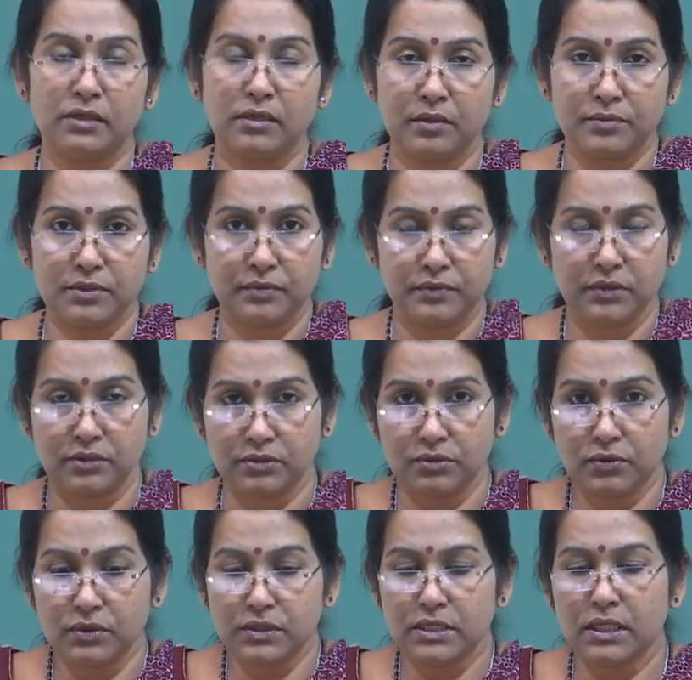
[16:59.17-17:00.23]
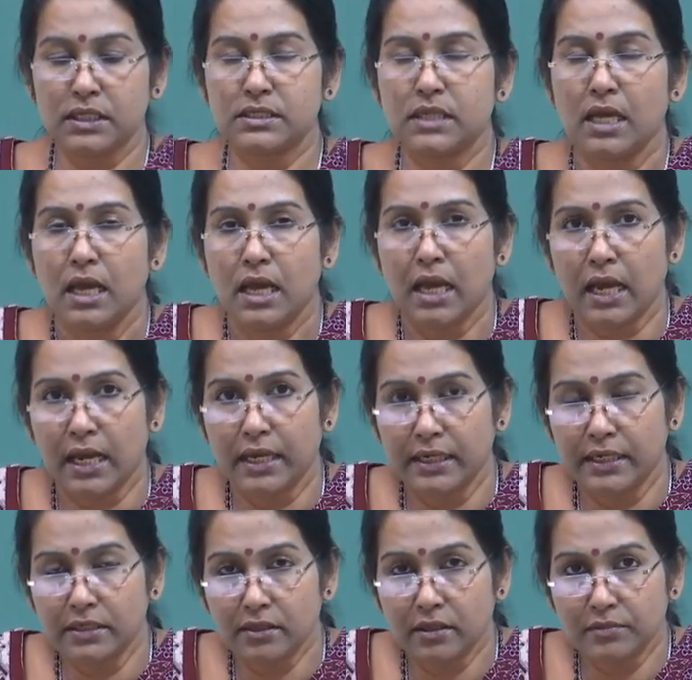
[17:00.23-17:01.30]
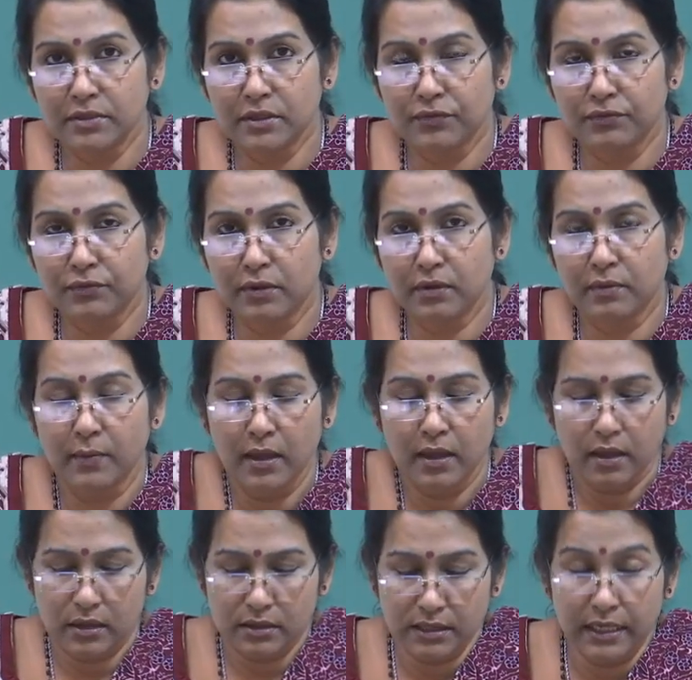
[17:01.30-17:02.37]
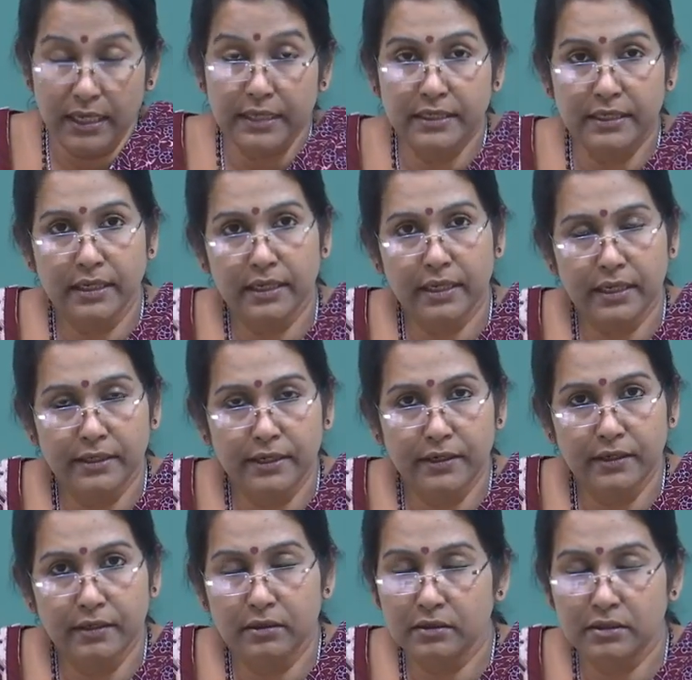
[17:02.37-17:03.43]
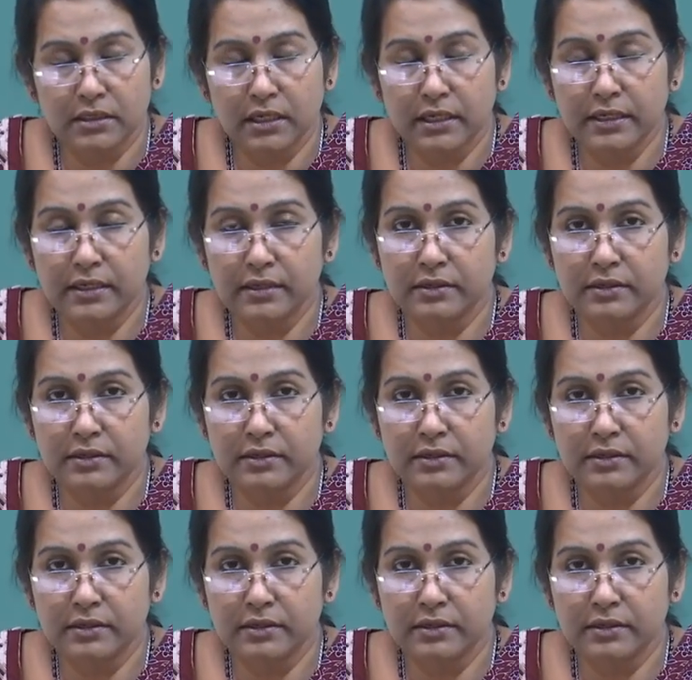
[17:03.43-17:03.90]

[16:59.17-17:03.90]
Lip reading: terms of the resources, and in terms of selecting selecting